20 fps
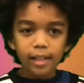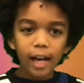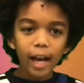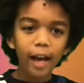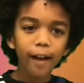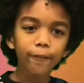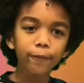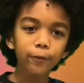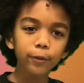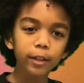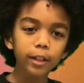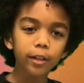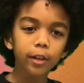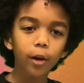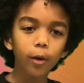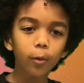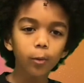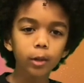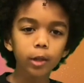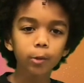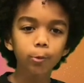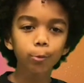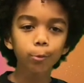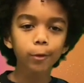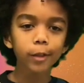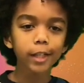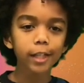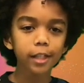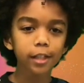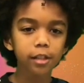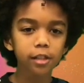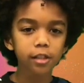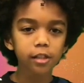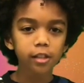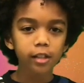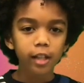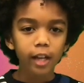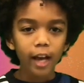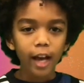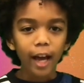every goal we reach
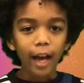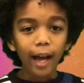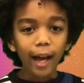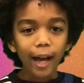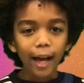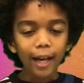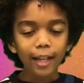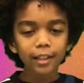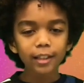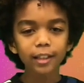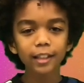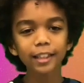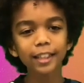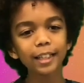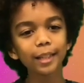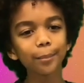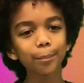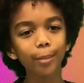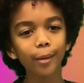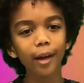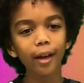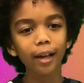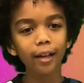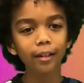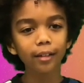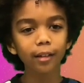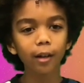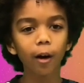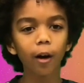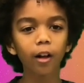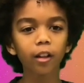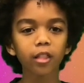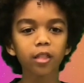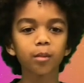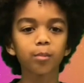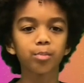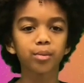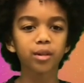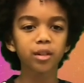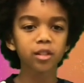has an impact on
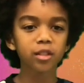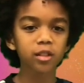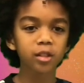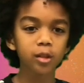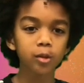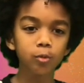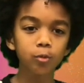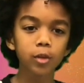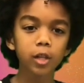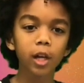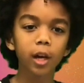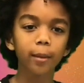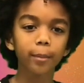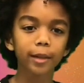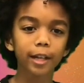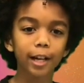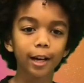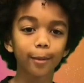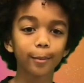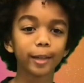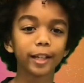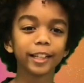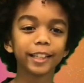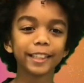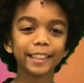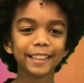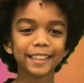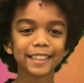the person we are becoming.